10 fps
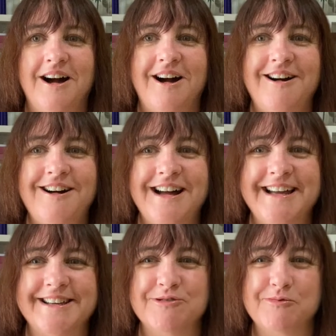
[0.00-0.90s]

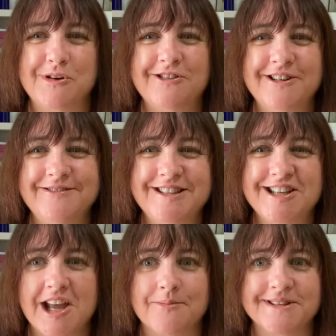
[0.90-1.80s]
Hi, welcome to
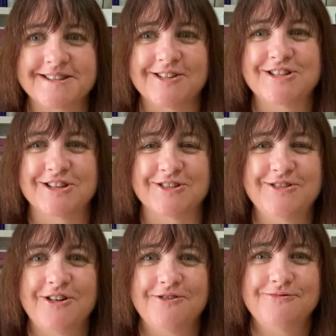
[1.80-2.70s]
episode
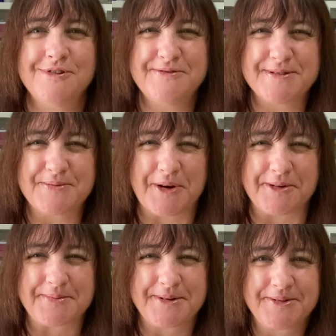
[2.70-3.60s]
2 of
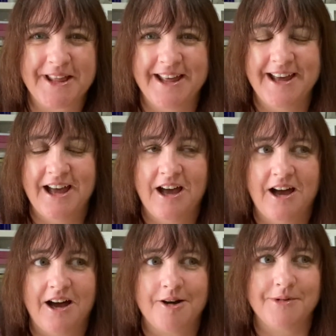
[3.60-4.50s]
Woolswap.
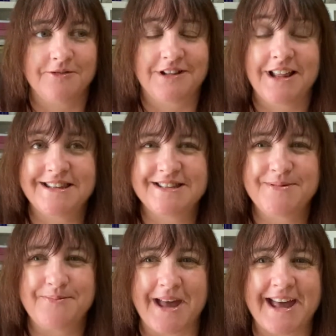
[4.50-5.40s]
I'm glad to
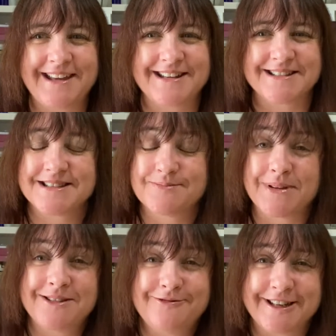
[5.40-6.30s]
be back, and it's
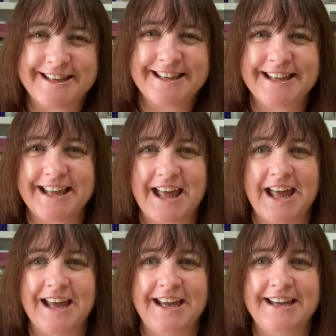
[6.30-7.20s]
been a week,
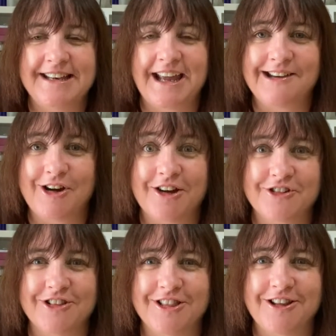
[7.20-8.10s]
and anyway,
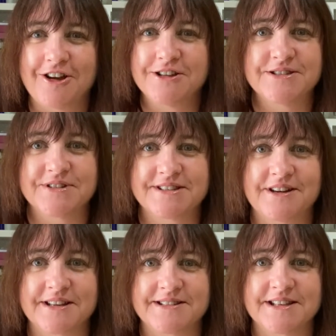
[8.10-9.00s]
I've got loads of
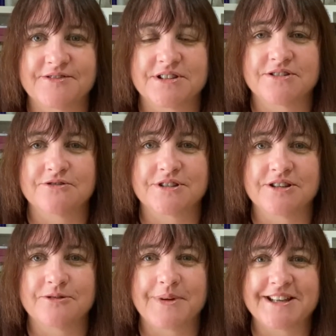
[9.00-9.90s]
exciting stuff to talk
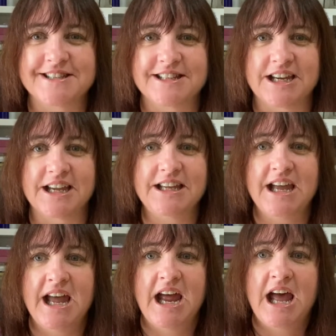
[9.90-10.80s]
to you about
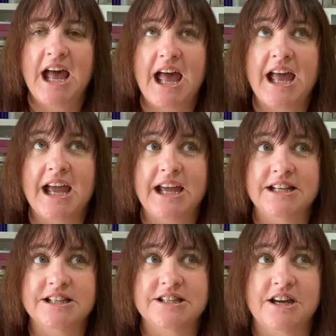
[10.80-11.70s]
today.
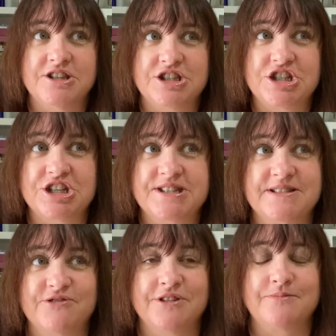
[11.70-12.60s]
And
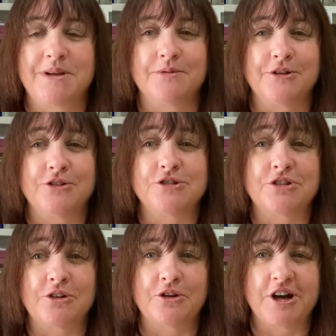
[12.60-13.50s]
just for people who
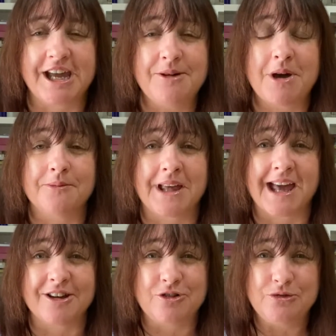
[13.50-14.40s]
don't know who I am, I'm
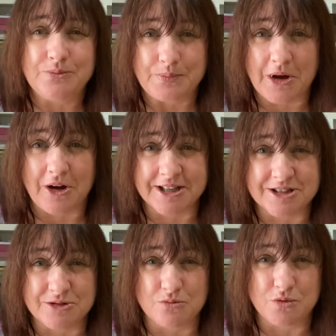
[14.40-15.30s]
Gail
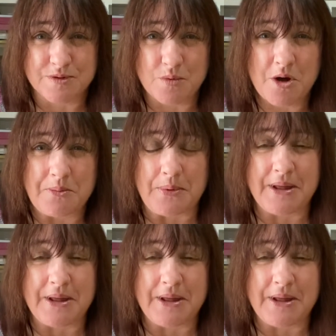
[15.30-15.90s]
behind Woolswap,